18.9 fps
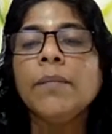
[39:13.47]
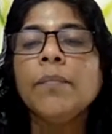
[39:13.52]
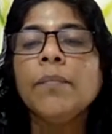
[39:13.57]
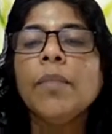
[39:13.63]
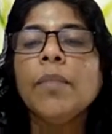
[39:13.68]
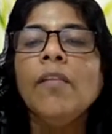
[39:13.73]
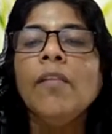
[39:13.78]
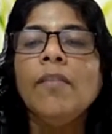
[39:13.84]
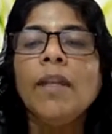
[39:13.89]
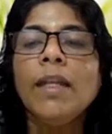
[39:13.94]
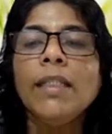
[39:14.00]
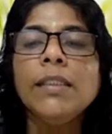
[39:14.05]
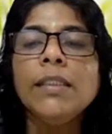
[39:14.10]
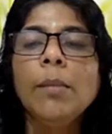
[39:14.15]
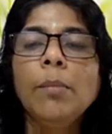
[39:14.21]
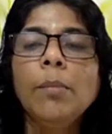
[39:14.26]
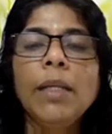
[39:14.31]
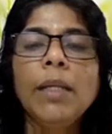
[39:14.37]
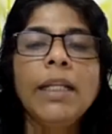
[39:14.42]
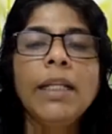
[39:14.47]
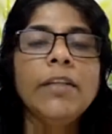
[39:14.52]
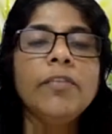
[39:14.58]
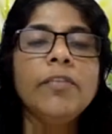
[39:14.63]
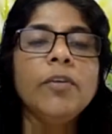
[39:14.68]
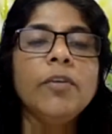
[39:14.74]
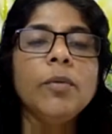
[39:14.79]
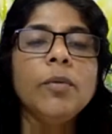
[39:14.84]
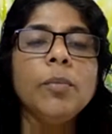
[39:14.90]
For example,
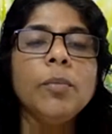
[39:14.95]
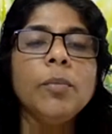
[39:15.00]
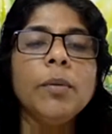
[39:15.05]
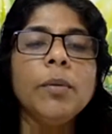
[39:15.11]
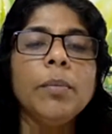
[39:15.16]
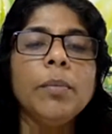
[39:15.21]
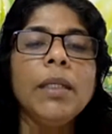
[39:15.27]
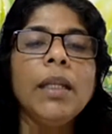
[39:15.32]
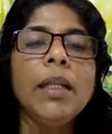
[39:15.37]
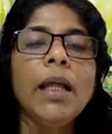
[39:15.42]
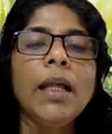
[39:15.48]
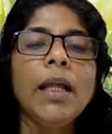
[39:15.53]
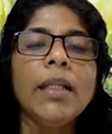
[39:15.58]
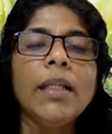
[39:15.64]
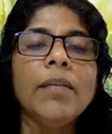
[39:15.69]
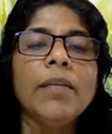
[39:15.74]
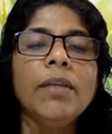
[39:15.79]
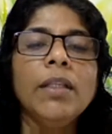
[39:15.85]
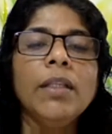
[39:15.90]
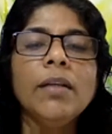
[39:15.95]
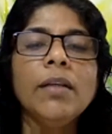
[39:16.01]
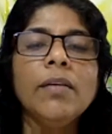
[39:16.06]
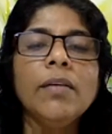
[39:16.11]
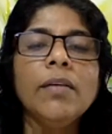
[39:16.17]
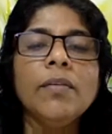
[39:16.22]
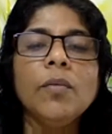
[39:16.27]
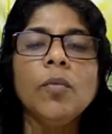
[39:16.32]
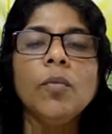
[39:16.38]
84 people are giving the
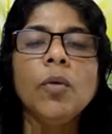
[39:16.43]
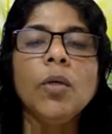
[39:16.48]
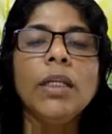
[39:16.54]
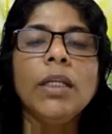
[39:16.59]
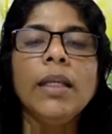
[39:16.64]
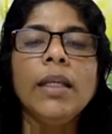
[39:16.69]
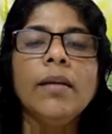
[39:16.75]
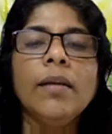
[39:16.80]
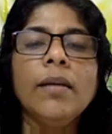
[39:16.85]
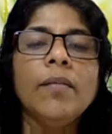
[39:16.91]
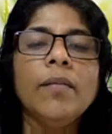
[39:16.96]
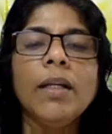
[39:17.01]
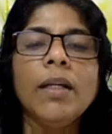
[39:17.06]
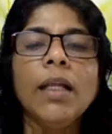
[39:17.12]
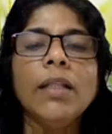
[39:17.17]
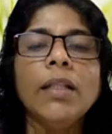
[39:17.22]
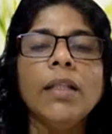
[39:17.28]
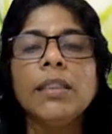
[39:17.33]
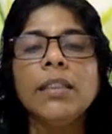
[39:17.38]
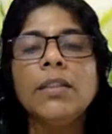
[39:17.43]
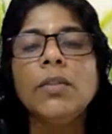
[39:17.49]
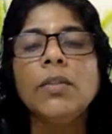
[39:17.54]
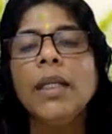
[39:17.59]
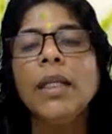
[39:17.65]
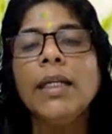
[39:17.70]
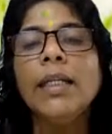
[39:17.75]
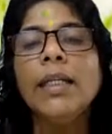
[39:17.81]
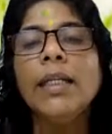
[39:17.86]
only one answer to
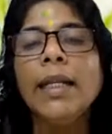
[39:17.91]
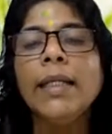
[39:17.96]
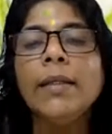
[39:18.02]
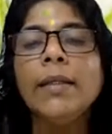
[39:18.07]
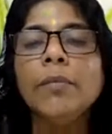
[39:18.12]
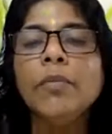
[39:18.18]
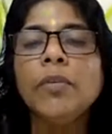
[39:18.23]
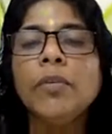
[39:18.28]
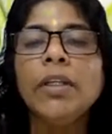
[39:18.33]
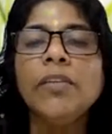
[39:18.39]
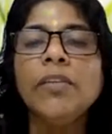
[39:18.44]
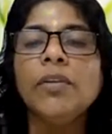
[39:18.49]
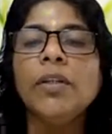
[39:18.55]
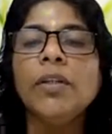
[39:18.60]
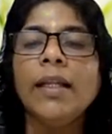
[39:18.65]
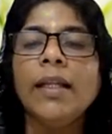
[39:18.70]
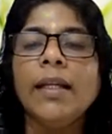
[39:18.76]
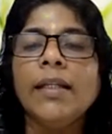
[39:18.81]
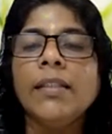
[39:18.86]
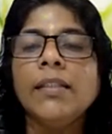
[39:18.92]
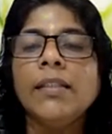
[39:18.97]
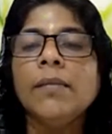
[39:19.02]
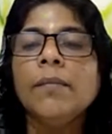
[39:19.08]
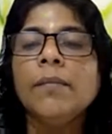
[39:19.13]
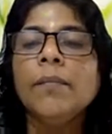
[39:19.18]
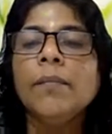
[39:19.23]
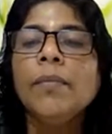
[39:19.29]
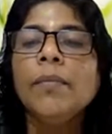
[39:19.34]
get item 24 correct.
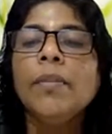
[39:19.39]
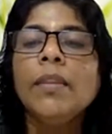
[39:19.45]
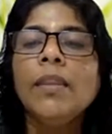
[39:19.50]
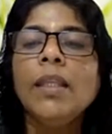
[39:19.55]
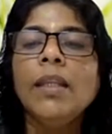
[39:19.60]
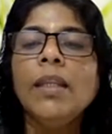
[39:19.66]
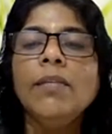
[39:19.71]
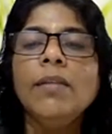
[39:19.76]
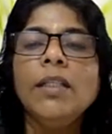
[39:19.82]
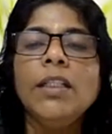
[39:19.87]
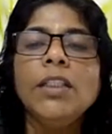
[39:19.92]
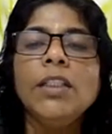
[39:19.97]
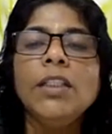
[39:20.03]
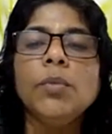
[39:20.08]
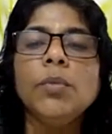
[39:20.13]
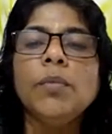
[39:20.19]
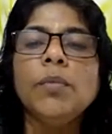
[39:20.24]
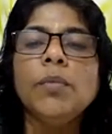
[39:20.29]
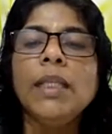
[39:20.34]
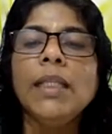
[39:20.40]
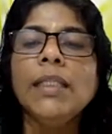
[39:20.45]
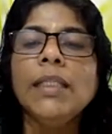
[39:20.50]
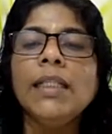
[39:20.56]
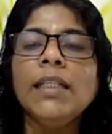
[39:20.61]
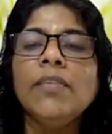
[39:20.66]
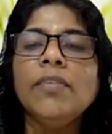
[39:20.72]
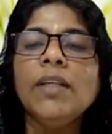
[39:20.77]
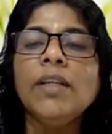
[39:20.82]
Then we need to. Then the
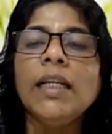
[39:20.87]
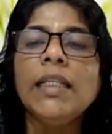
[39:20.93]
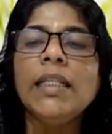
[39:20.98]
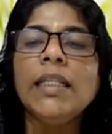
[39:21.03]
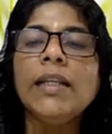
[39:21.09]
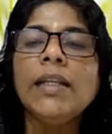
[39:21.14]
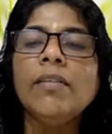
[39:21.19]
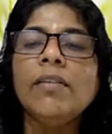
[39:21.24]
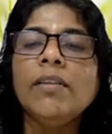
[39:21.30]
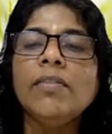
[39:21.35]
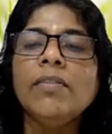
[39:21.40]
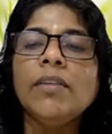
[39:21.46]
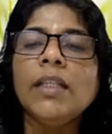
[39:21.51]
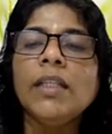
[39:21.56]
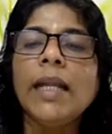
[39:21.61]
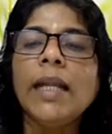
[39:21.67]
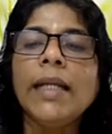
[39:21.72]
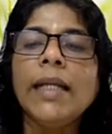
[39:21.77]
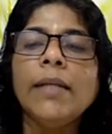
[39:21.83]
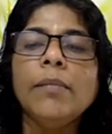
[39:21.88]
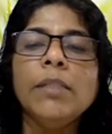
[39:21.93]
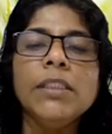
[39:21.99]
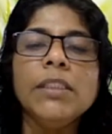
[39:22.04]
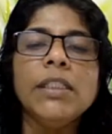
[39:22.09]
difficulty level for the item is